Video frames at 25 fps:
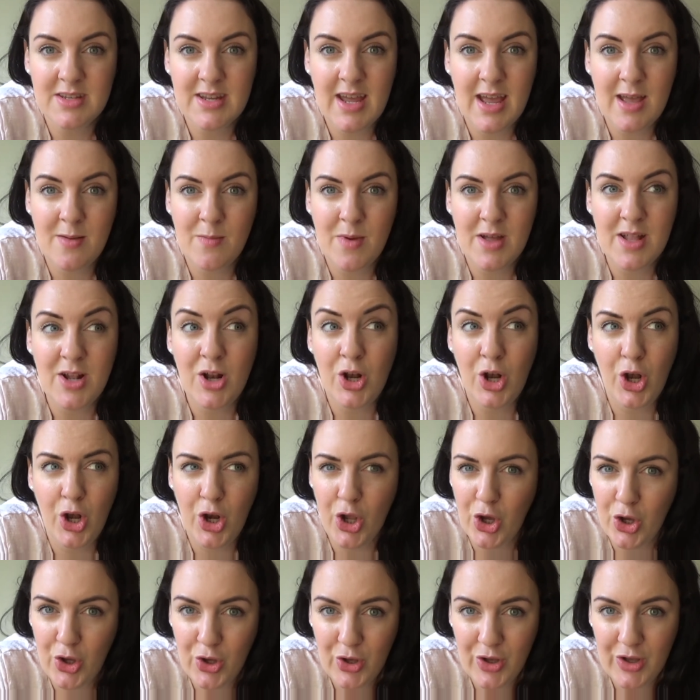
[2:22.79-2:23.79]
time and
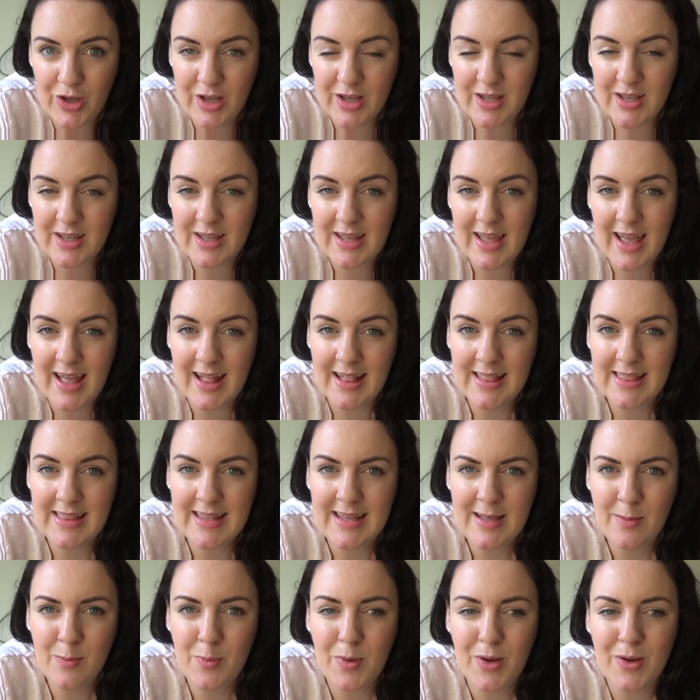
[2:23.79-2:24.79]
look
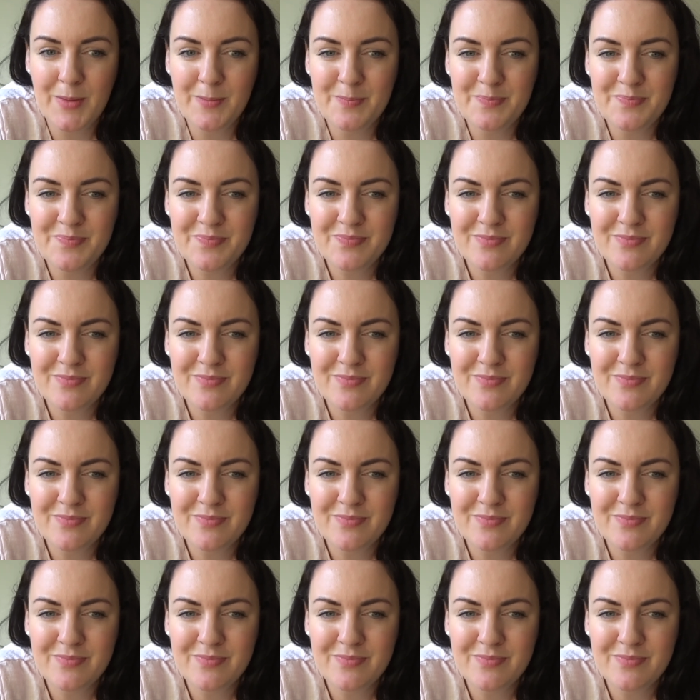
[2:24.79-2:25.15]
healthy, but